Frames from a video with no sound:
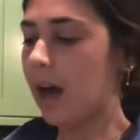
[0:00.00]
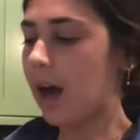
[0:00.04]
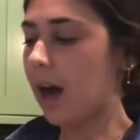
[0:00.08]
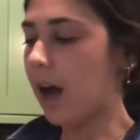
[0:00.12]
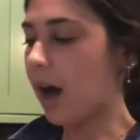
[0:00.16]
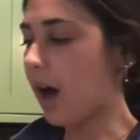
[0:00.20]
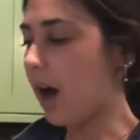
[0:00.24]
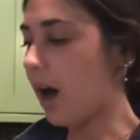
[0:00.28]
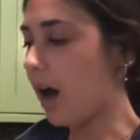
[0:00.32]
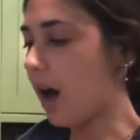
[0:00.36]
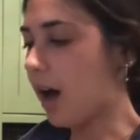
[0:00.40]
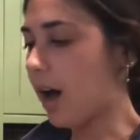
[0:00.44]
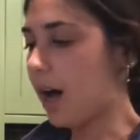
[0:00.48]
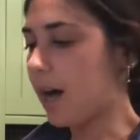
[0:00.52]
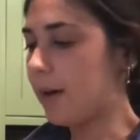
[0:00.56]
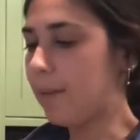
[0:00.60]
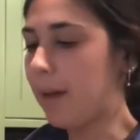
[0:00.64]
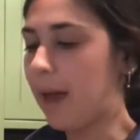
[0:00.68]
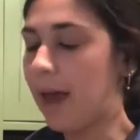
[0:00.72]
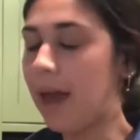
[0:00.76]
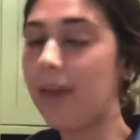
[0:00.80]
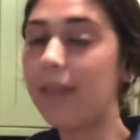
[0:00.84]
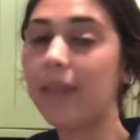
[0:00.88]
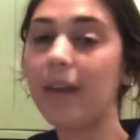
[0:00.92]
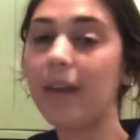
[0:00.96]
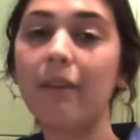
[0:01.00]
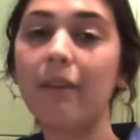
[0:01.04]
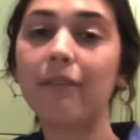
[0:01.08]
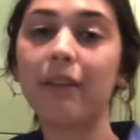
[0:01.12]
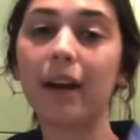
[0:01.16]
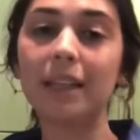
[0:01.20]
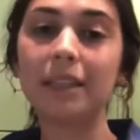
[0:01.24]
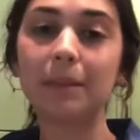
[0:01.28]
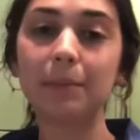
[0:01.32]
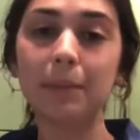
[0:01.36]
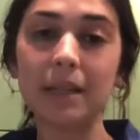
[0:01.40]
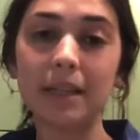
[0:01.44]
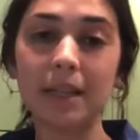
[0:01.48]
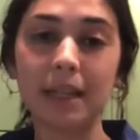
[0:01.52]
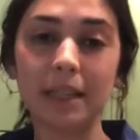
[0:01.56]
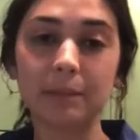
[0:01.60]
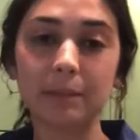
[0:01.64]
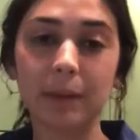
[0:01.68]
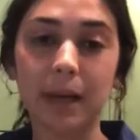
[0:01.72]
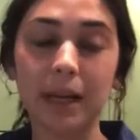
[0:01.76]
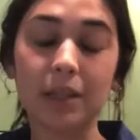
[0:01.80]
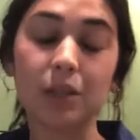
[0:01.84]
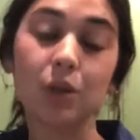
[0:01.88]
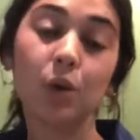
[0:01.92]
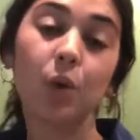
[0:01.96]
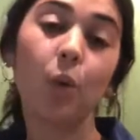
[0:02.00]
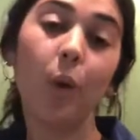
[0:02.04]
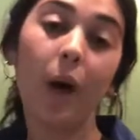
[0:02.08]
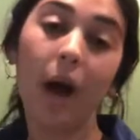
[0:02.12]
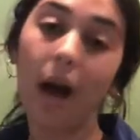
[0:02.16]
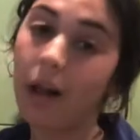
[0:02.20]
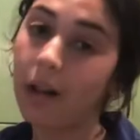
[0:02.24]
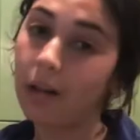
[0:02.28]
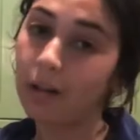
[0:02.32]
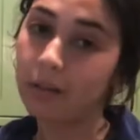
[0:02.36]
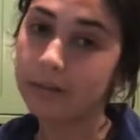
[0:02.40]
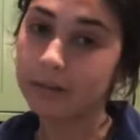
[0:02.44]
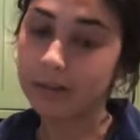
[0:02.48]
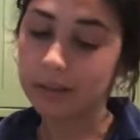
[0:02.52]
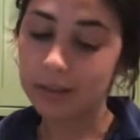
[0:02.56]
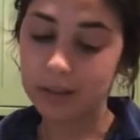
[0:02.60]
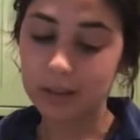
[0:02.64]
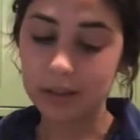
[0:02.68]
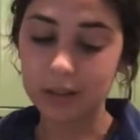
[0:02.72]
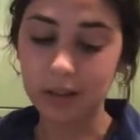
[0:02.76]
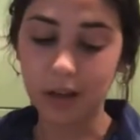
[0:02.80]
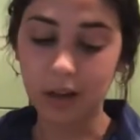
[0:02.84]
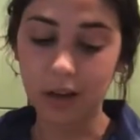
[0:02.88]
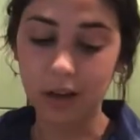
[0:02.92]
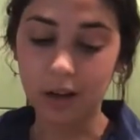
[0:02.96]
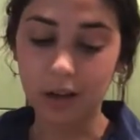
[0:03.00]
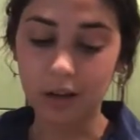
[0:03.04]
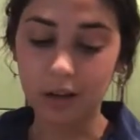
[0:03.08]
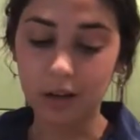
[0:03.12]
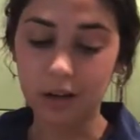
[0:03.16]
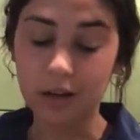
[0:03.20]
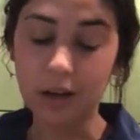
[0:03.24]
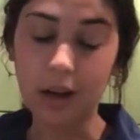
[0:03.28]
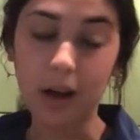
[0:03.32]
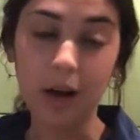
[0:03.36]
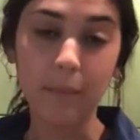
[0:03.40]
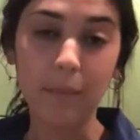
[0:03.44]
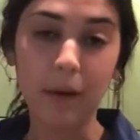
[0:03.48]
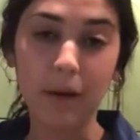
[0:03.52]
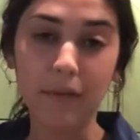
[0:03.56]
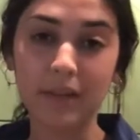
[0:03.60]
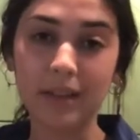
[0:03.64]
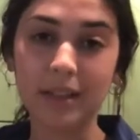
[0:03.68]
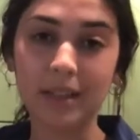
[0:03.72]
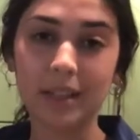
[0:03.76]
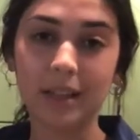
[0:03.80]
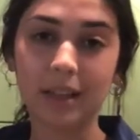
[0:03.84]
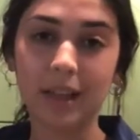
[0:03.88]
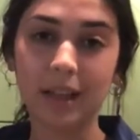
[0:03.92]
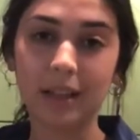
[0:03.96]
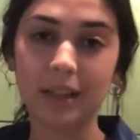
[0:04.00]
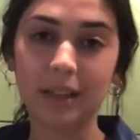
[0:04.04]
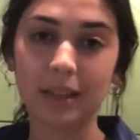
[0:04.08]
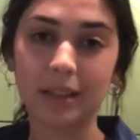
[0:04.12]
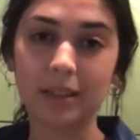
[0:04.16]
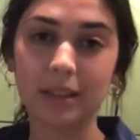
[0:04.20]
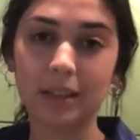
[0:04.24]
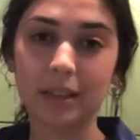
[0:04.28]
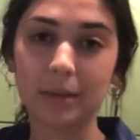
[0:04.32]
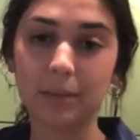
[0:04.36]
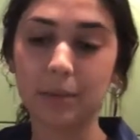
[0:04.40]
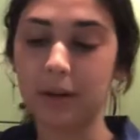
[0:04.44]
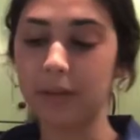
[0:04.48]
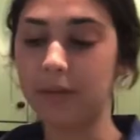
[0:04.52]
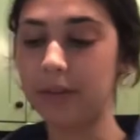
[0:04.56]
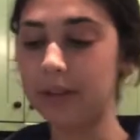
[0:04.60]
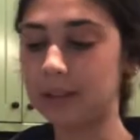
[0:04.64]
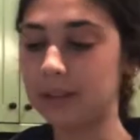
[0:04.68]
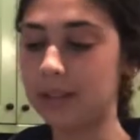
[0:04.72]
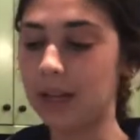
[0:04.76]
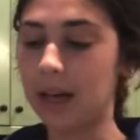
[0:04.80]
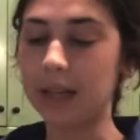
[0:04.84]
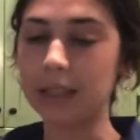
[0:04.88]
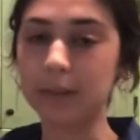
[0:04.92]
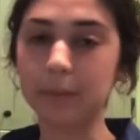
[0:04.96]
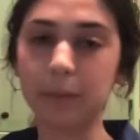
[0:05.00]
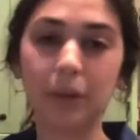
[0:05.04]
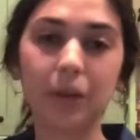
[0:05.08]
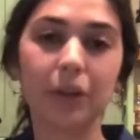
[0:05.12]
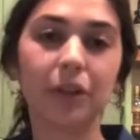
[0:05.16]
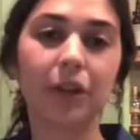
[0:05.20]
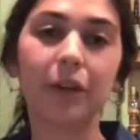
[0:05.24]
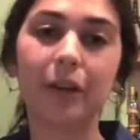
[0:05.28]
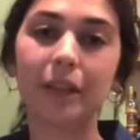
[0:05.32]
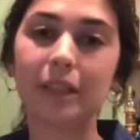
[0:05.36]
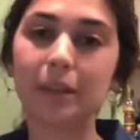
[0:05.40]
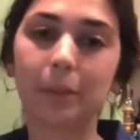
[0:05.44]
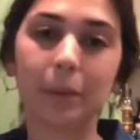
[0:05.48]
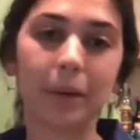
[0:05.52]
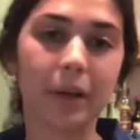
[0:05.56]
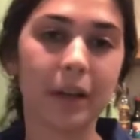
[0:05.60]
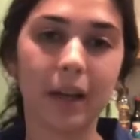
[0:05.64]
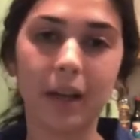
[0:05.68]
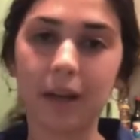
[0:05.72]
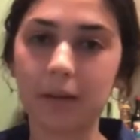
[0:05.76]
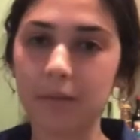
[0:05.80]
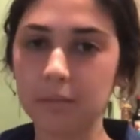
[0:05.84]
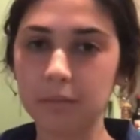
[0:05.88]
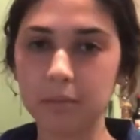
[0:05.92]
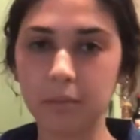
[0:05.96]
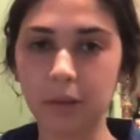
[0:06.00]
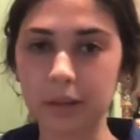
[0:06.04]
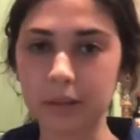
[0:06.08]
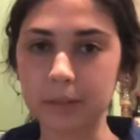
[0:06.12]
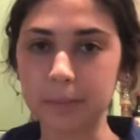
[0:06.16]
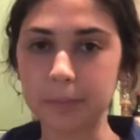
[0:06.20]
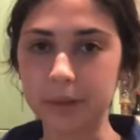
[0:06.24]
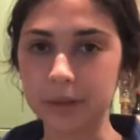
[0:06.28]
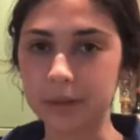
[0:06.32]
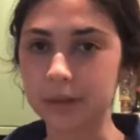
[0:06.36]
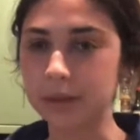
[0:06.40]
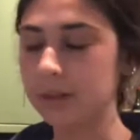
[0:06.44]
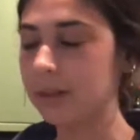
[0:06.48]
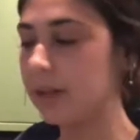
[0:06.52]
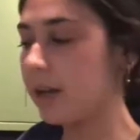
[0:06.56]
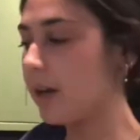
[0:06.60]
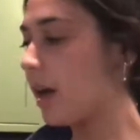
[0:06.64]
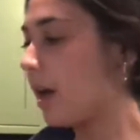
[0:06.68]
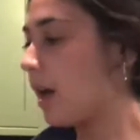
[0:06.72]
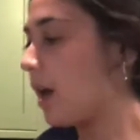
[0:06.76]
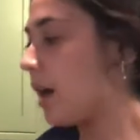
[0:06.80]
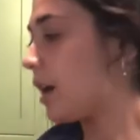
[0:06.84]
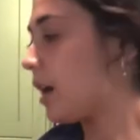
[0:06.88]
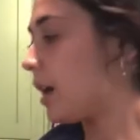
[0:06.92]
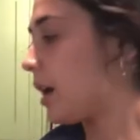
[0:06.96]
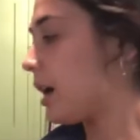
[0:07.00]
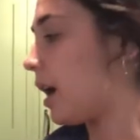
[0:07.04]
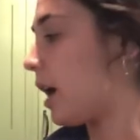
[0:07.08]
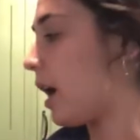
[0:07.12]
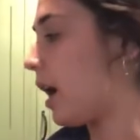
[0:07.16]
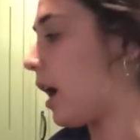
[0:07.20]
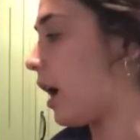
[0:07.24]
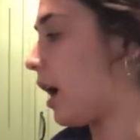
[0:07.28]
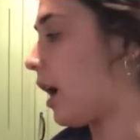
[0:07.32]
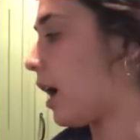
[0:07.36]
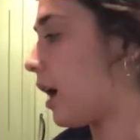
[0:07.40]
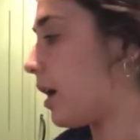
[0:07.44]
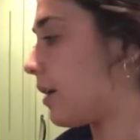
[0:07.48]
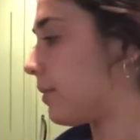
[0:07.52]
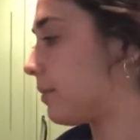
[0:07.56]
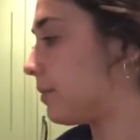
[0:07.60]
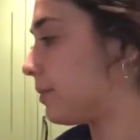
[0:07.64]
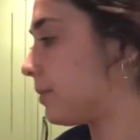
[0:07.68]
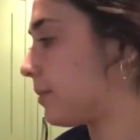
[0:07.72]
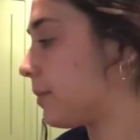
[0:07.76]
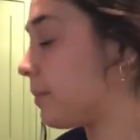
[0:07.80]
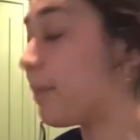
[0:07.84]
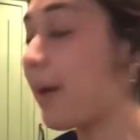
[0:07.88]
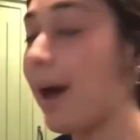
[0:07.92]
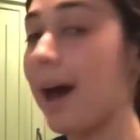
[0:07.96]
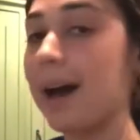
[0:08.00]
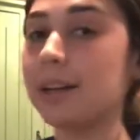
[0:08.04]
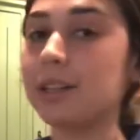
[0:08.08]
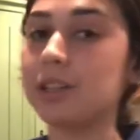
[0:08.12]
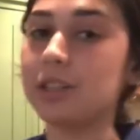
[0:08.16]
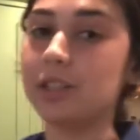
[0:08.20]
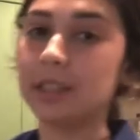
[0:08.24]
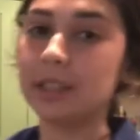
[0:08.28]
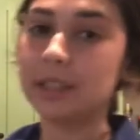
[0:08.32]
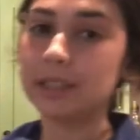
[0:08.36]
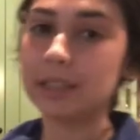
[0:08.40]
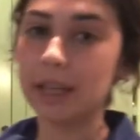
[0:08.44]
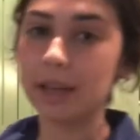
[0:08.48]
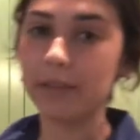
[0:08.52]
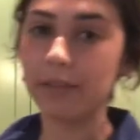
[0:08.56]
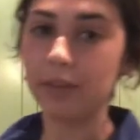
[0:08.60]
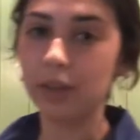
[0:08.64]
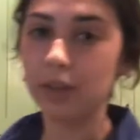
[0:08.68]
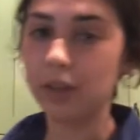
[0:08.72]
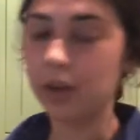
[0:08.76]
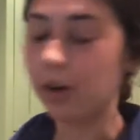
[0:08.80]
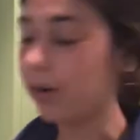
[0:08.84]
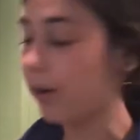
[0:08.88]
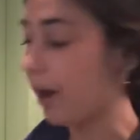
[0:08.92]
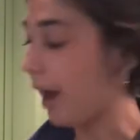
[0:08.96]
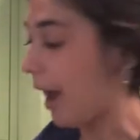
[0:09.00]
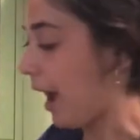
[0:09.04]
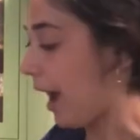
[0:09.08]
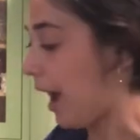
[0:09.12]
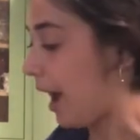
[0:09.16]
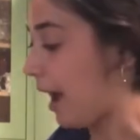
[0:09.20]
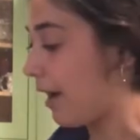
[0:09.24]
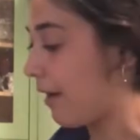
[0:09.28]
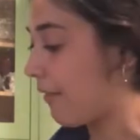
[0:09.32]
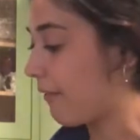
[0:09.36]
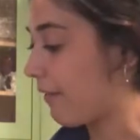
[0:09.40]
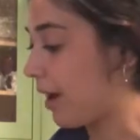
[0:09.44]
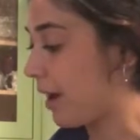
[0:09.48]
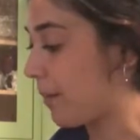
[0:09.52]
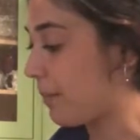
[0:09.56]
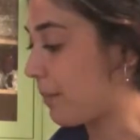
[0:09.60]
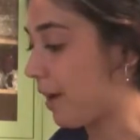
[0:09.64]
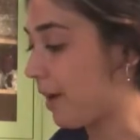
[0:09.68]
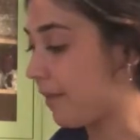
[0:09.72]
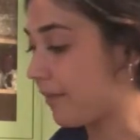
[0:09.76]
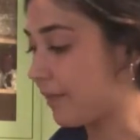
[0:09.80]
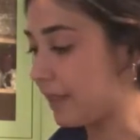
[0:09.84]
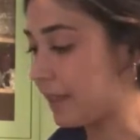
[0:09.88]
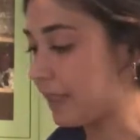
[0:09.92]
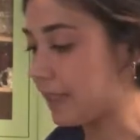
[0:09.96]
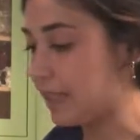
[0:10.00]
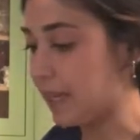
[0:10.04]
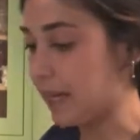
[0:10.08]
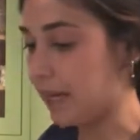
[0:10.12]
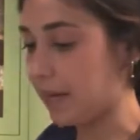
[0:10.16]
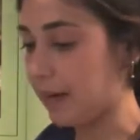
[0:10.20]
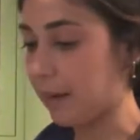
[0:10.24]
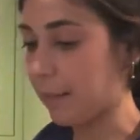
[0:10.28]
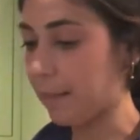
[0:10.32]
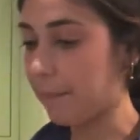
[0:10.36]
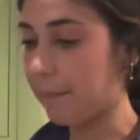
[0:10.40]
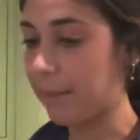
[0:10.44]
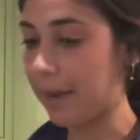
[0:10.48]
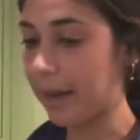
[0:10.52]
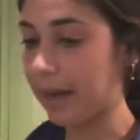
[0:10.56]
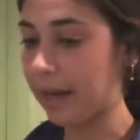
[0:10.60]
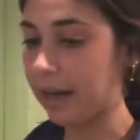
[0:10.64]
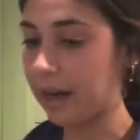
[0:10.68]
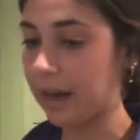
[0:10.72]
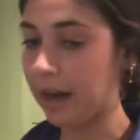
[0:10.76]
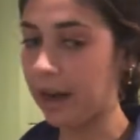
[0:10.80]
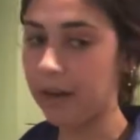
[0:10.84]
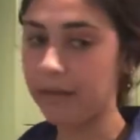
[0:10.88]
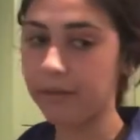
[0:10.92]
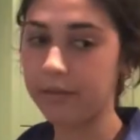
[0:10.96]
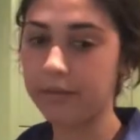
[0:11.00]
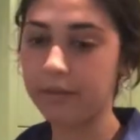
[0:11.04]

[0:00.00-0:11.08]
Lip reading: And recipe does make 12, so a muffin tin like this is the perfect size, but you could always put in multiple batches if you don't have a muffin tin big enough.